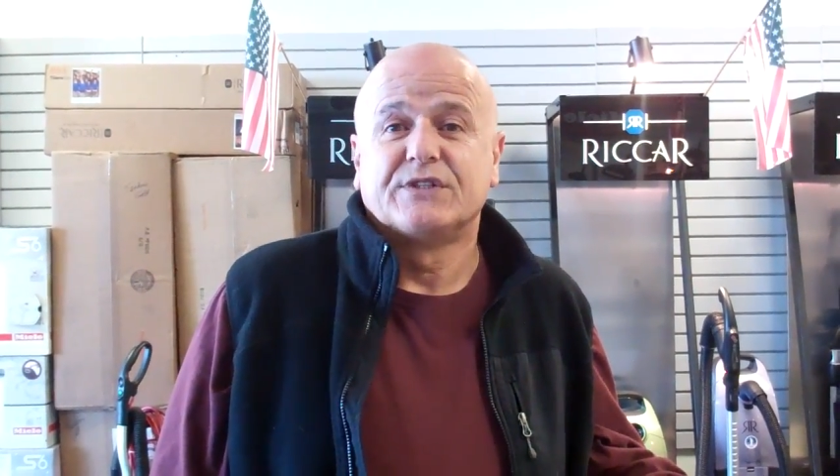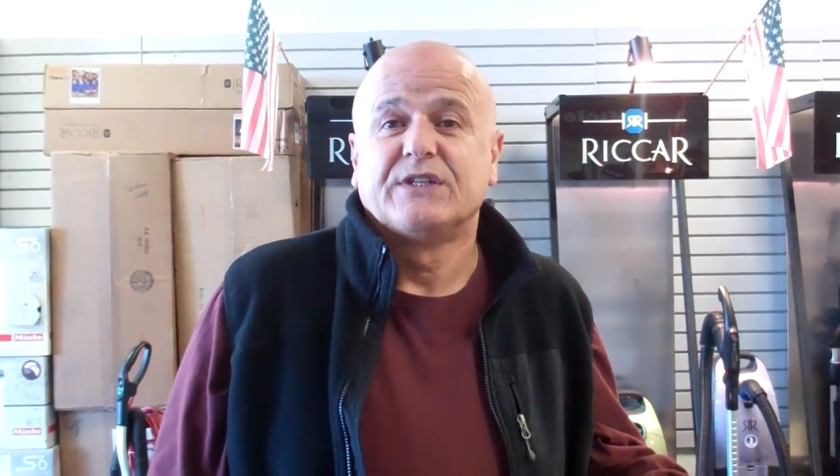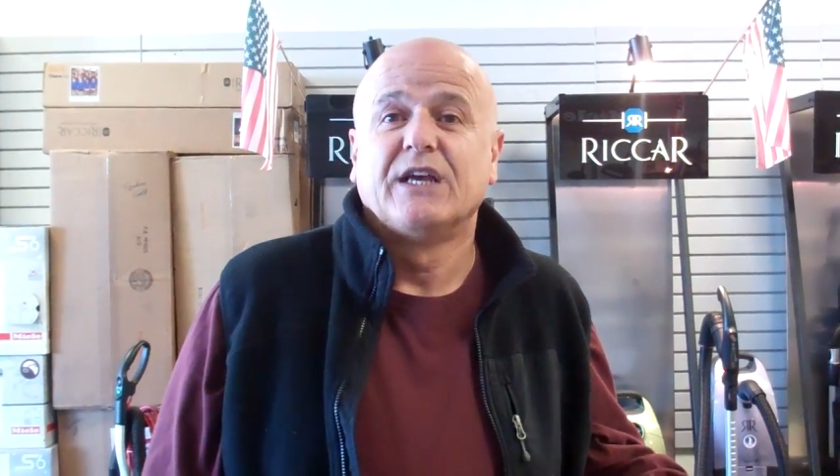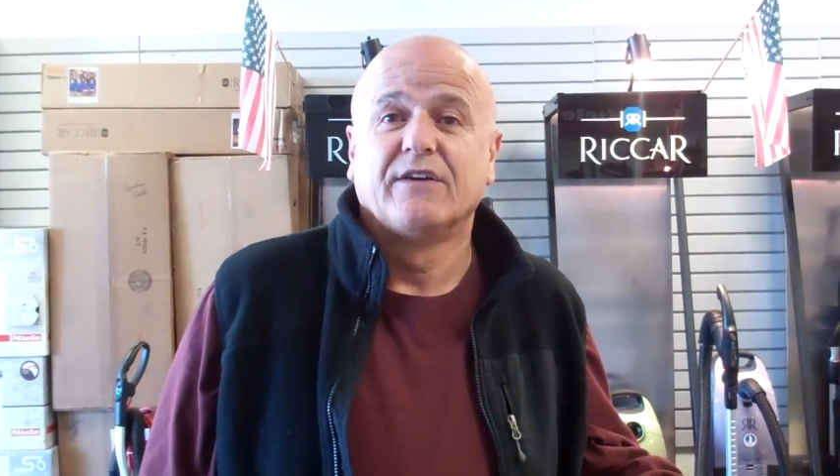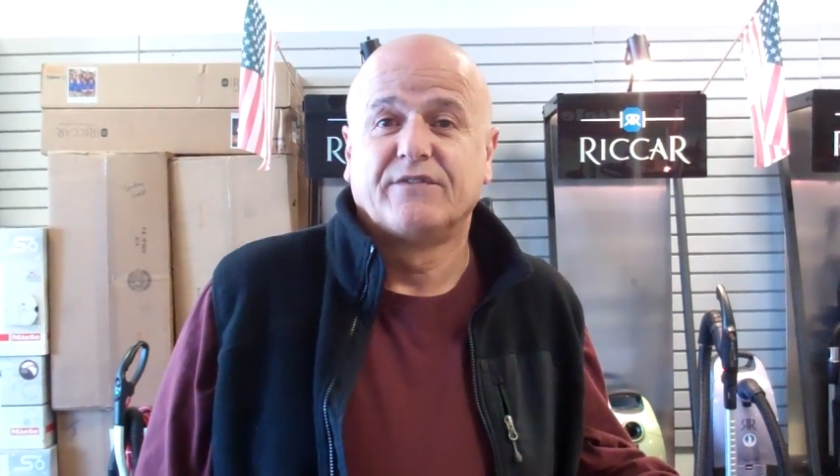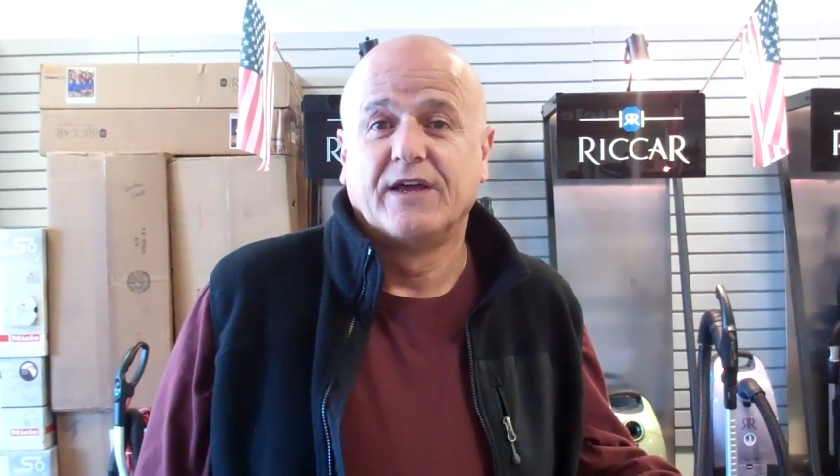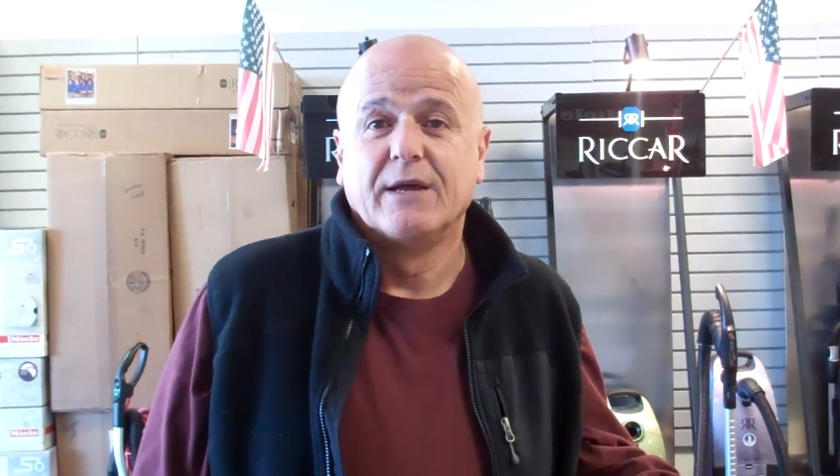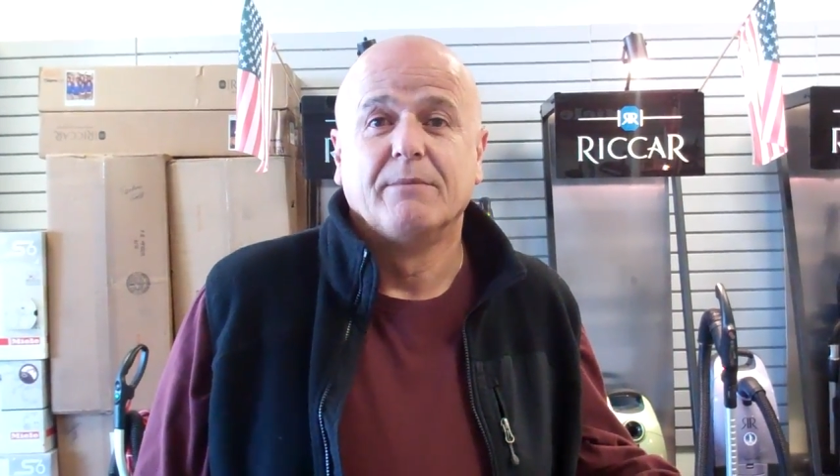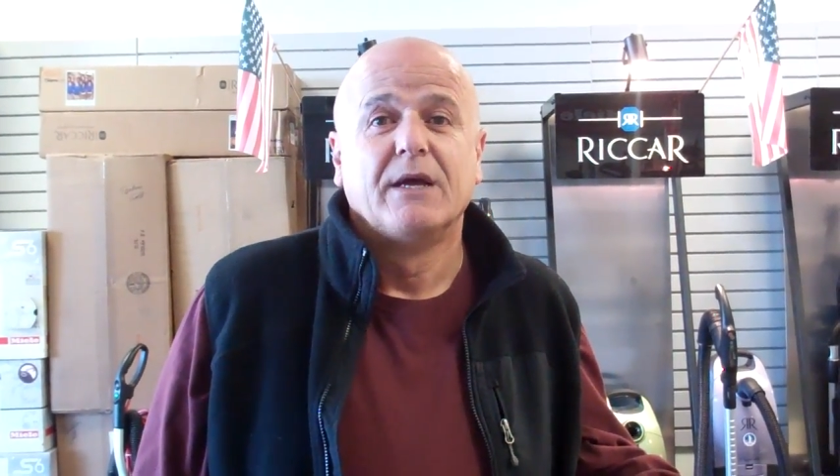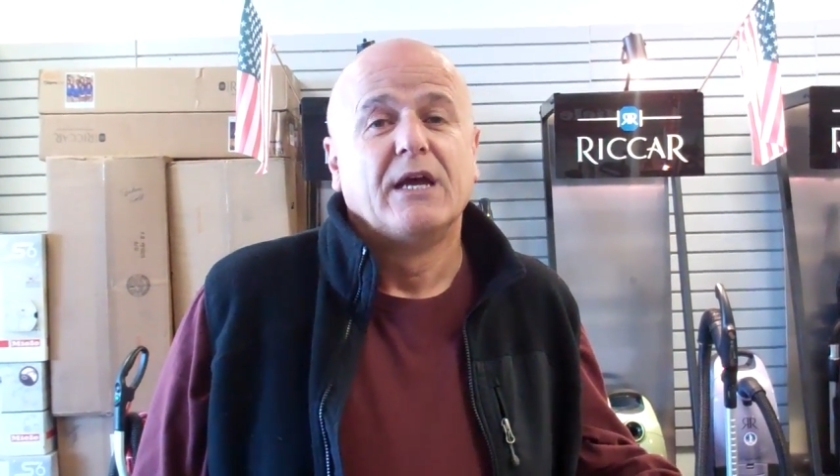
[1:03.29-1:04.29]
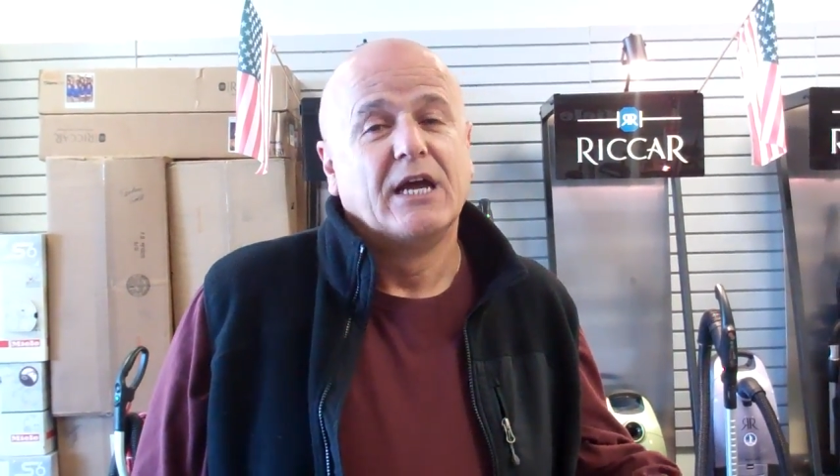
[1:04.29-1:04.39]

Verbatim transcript: CFM,